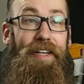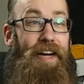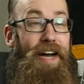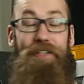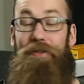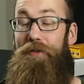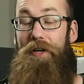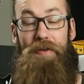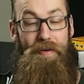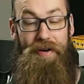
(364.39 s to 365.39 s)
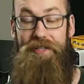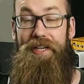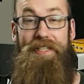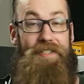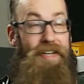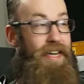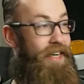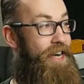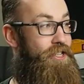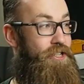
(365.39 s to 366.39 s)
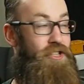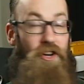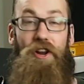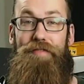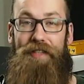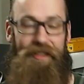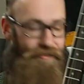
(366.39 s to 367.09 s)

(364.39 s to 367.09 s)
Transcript: I don't know how else I can say it. I just love it.